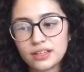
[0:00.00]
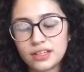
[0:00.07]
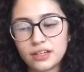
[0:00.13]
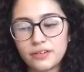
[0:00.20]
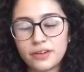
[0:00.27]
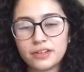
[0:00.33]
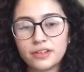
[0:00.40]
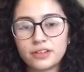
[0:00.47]
the
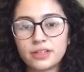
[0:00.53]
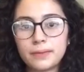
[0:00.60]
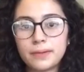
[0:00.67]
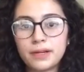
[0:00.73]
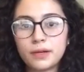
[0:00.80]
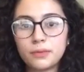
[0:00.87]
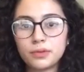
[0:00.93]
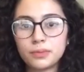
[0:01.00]

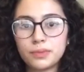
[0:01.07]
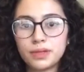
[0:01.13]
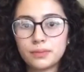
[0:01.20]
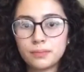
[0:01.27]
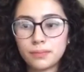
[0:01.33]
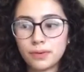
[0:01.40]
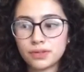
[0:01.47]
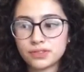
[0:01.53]
radioactivity would be
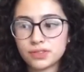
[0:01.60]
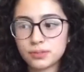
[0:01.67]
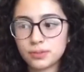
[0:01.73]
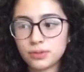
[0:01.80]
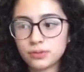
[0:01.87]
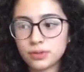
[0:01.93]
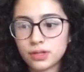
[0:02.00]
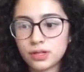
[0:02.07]

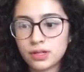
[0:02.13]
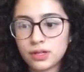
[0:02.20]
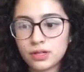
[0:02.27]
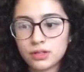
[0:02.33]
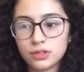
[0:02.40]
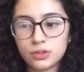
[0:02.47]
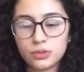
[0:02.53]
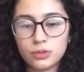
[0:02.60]
impossible
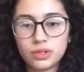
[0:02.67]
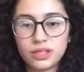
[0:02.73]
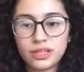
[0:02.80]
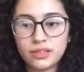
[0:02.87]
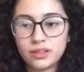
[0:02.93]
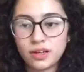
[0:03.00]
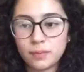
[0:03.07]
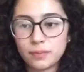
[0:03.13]
to
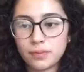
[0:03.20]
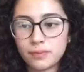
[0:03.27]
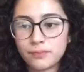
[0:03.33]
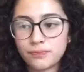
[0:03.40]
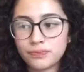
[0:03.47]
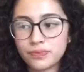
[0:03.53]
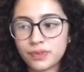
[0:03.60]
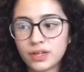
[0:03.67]
clean up.
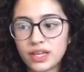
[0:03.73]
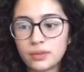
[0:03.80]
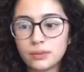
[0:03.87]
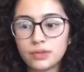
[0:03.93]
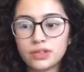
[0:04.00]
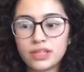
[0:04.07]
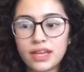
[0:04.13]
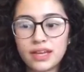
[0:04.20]
It
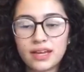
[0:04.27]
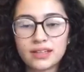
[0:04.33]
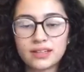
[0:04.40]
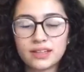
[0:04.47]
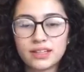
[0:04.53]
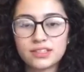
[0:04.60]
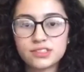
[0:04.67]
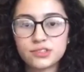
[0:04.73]
will take
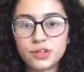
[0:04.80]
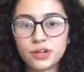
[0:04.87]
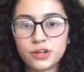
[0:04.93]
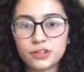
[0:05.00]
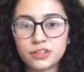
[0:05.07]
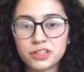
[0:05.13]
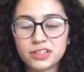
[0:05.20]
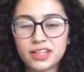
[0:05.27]
at least
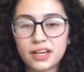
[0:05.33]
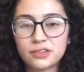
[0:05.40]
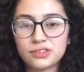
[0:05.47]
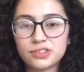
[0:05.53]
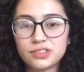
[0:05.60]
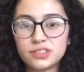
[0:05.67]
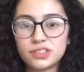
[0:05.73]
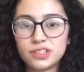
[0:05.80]

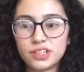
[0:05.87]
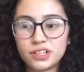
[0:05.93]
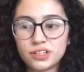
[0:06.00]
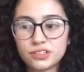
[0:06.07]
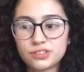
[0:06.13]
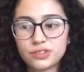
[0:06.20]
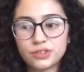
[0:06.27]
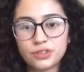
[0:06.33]
300,000
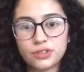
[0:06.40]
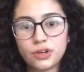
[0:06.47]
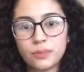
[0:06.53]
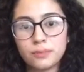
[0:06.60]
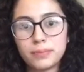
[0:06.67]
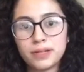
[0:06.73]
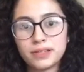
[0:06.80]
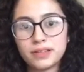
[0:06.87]
years to
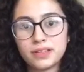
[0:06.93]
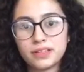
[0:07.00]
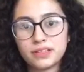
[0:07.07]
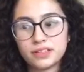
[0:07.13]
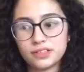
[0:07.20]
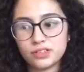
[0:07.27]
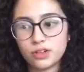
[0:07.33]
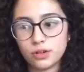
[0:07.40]
completely
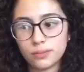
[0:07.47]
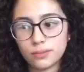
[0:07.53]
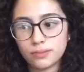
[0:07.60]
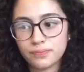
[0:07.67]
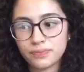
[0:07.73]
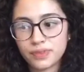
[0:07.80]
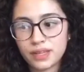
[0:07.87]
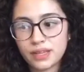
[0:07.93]
dissolve.
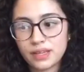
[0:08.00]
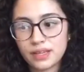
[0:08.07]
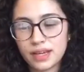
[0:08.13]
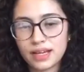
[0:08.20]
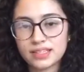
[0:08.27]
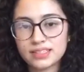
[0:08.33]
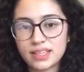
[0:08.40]
As